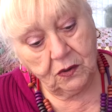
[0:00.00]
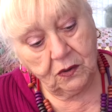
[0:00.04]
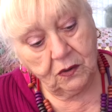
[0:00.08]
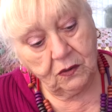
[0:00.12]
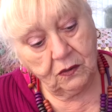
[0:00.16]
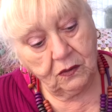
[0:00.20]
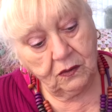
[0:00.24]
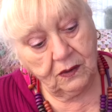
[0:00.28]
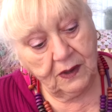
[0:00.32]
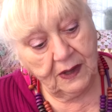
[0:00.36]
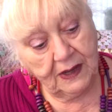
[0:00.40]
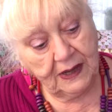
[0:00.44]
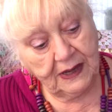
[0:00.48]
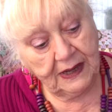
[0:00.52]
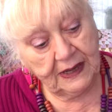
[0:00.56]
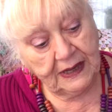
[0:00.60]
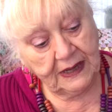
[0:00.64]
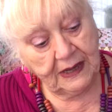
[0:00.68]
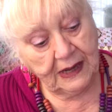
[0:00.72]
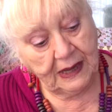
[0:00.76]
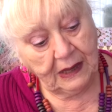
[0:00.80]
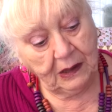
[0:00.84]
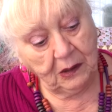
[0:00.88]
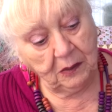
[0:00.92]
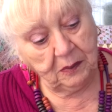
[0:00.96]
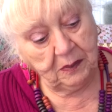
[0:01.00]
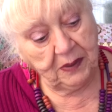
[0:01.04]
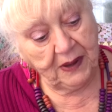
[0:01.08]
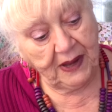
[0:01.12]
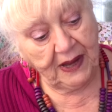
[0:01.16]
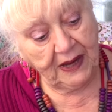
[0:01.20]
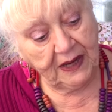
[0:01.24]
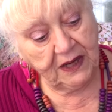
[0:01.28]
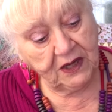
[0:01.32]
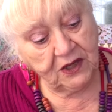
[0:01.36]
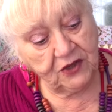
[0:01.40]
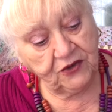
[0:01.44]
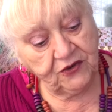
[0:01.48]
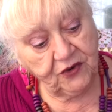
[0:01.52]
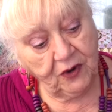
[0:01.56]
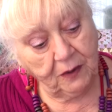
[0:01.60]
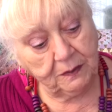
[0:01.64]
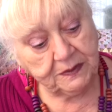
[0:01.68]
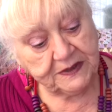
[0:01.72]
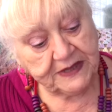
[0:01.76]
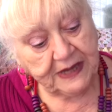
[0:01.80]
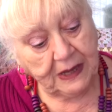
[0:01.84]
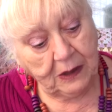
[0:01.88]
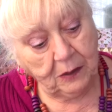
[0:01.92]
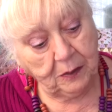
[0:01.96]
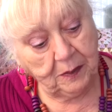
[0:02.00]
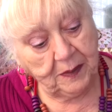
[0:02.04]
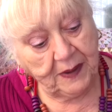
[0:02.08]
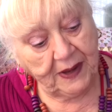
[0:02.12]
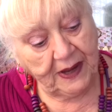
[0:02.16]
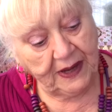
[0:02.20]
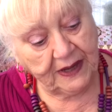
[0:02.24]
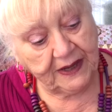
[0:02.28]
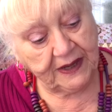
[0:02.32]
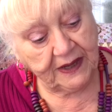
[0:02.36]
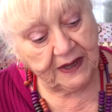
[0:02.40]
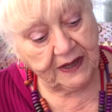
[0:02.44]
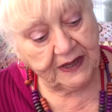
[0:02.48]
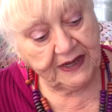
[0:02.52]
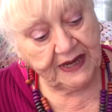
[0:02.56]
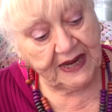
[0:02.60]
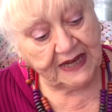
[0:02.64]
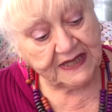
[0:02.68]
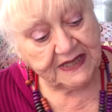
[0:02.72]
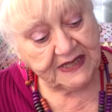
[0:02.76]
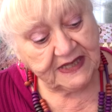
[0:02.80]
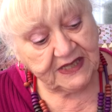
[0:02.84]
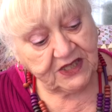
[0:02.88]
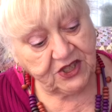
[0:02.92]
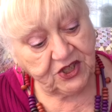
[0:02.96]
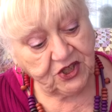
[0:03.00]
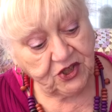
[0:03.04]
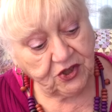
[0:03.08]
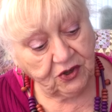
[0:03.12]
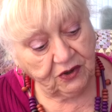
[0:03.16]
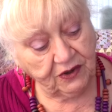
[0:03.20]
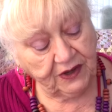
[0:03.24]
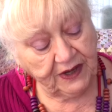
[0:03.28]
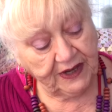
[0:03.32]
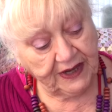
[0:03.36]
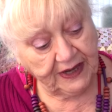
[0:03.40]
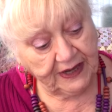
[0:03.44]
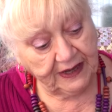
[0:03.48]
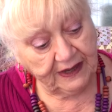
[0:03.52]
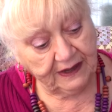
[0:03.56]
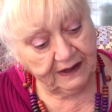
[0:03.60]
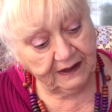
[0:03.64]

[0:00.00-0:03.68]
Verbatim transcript: Right, alpaca, drops alpaca, yes, it's chunky.